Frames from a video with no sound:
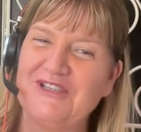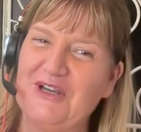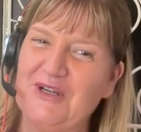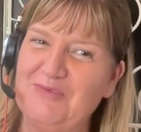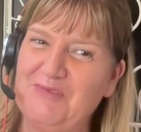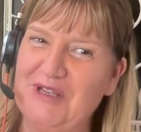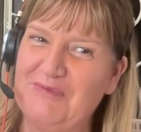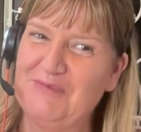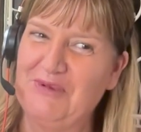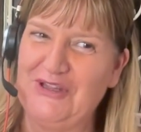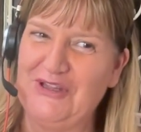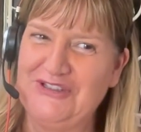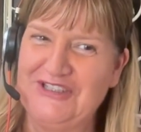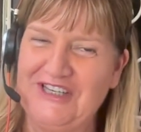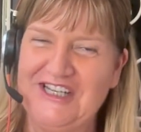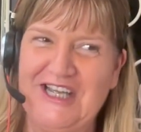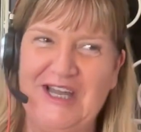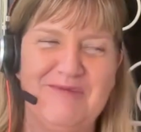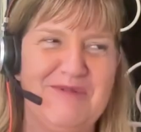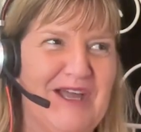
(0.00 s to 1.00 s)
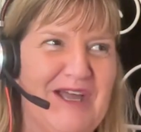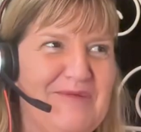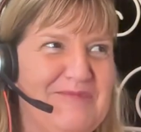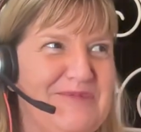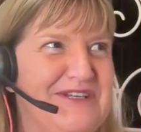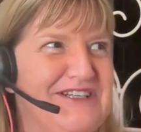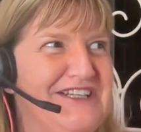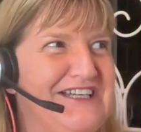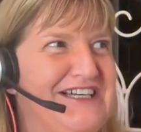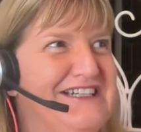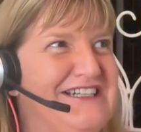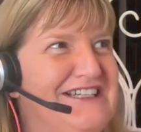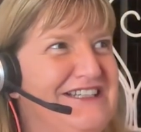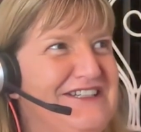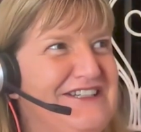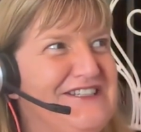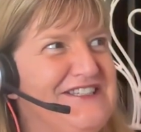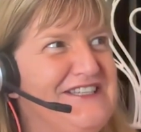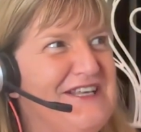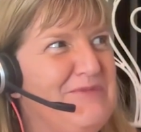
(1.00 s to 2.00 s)
got a big birthday coming up in uh,
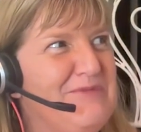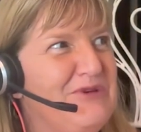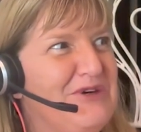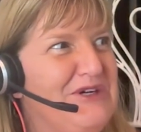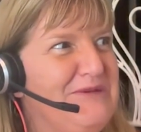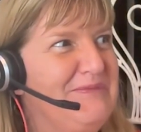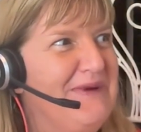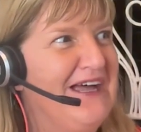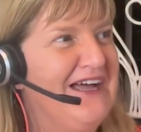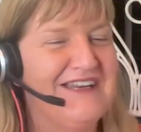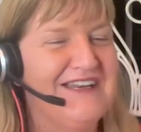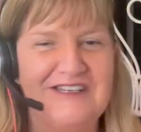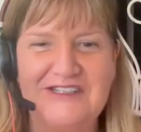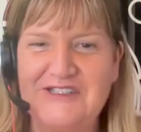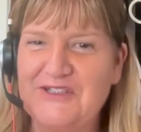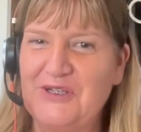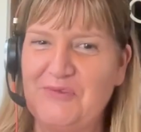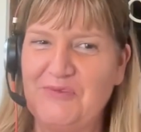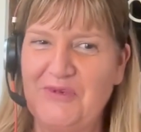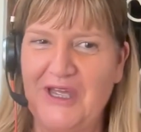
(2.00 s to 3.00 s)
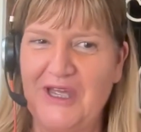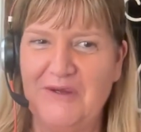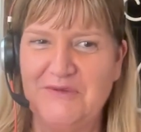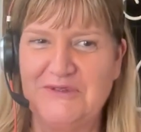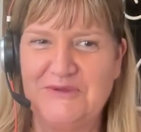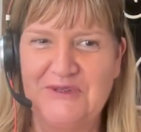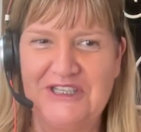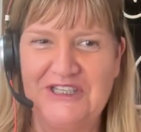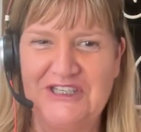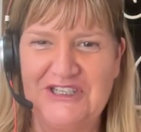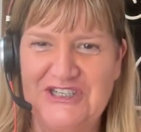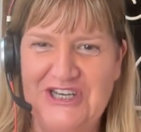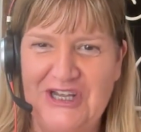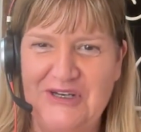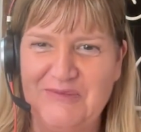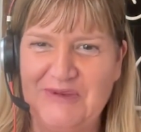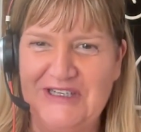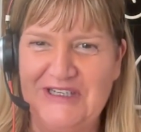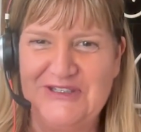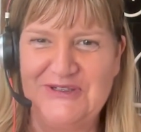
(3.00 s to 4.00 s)
in December in Bali, so perhaps we can chat
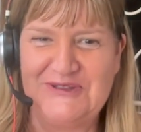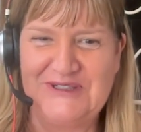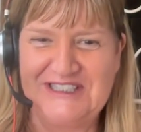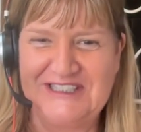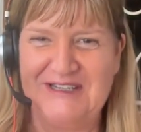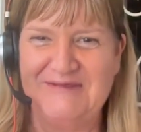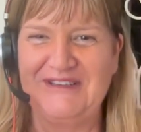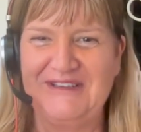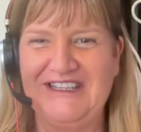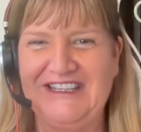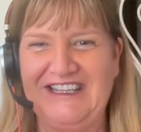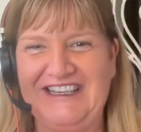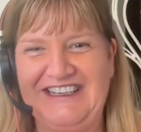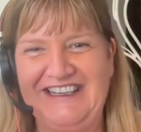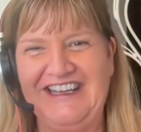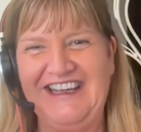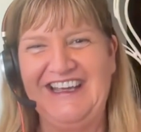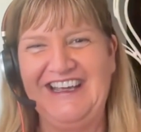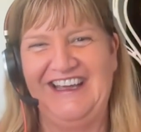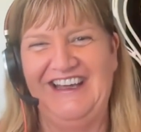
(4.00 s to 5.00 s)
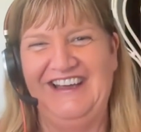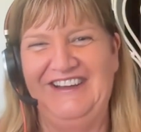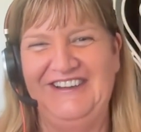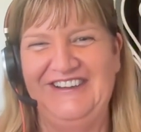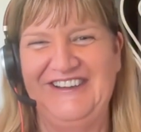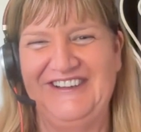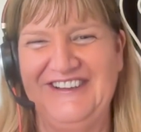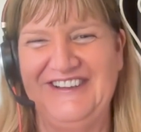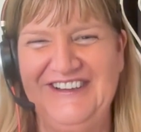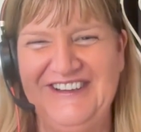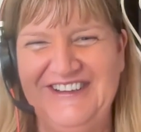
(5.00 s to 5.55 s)
about doing something then. Sure. Let's bring